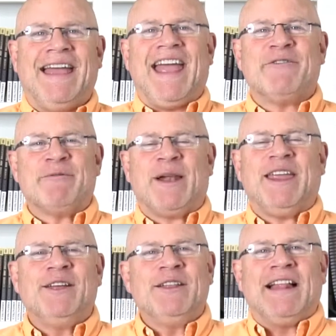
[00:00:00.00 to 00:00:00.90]
Hey
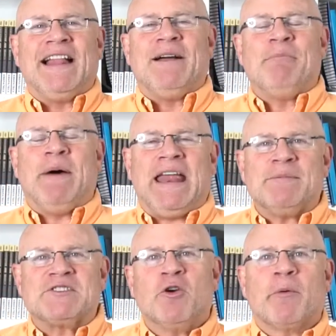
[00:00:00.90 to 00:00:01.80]
everybody, my name
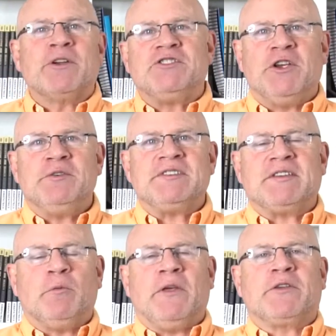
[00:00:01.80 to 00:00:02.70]
is Norbert
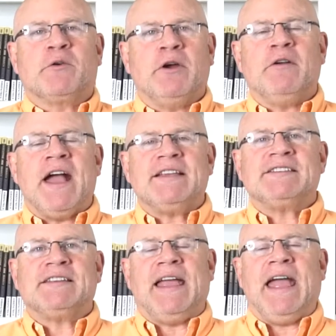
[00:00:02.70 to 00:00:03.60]
Juist with Career
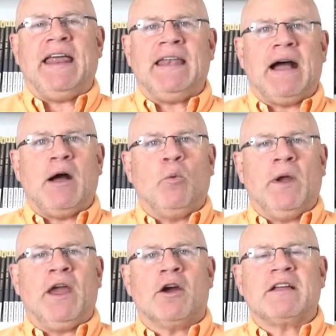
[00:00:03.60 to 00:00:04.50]
Next, and
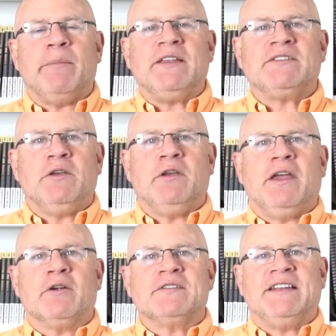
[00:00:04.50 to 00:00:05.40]
we are coming to you
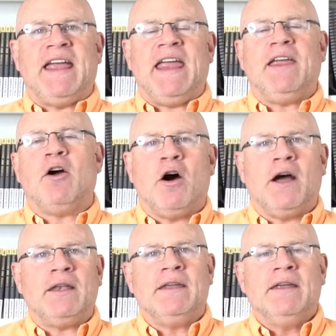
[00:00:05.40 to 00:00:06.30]
here today
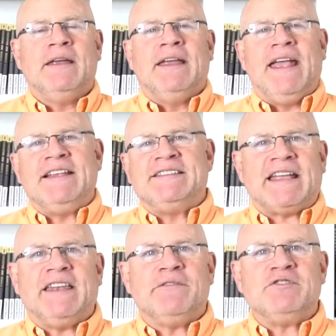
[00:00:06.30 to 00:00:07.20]
on
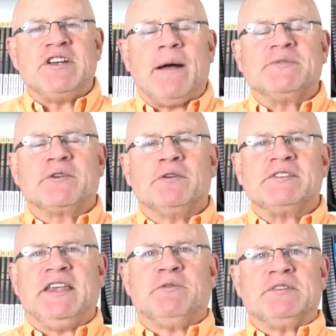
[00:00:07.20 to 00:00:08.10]
Executive Job Search
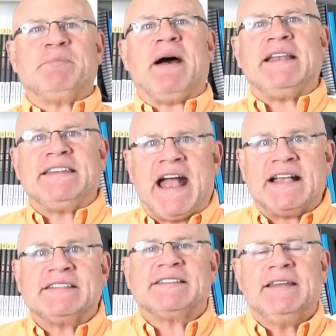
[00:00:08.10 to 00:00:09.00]
Secrets
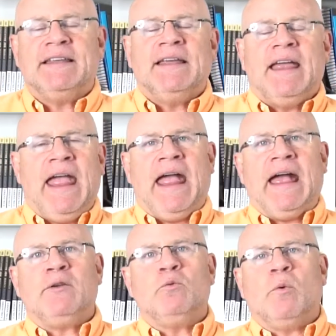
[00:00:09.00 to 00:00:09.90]
Podcast.
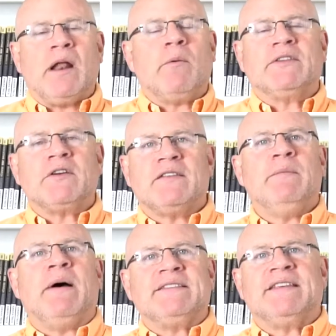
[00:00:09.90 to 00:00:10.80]
And what I want to talk to
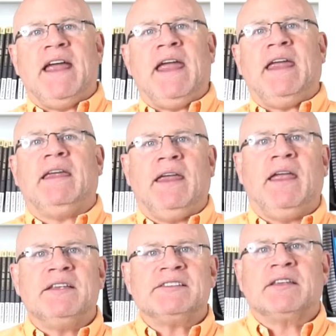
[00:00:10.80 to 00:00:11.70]
you about today
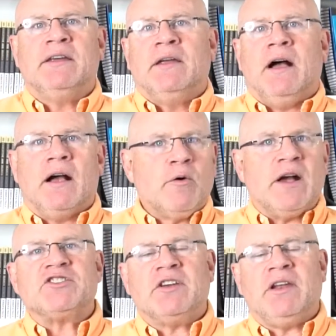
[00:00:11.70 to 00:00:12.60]
is a
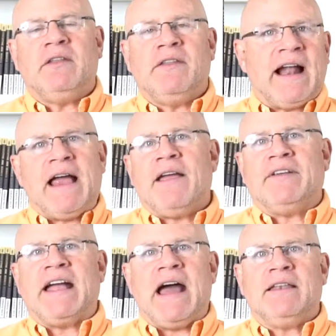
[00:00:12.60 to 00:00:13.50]
question that I
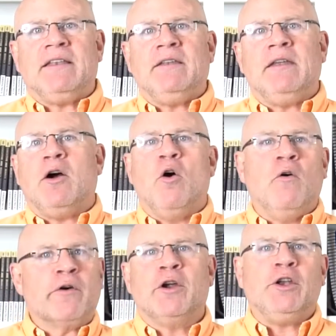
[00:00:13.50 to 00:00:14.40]
have gotten
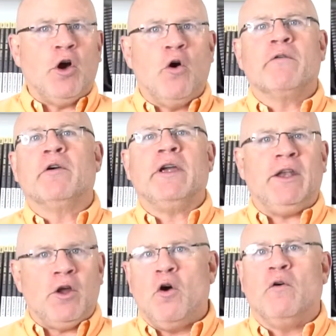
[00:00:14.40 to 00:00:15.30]
over and over
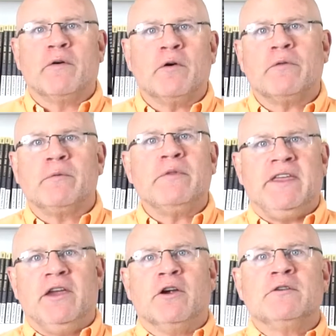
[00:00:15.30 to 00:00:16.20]
and over through the
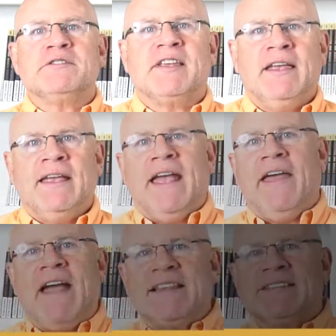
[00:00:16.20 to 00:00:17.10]
years,
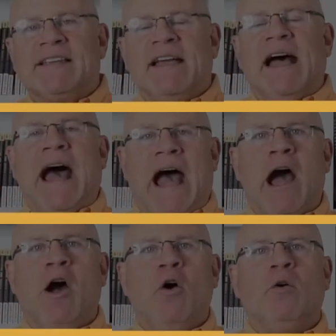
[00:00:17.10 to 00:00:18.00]
and that's
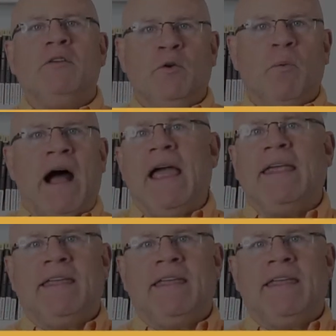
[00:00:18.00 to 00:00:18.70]
how do I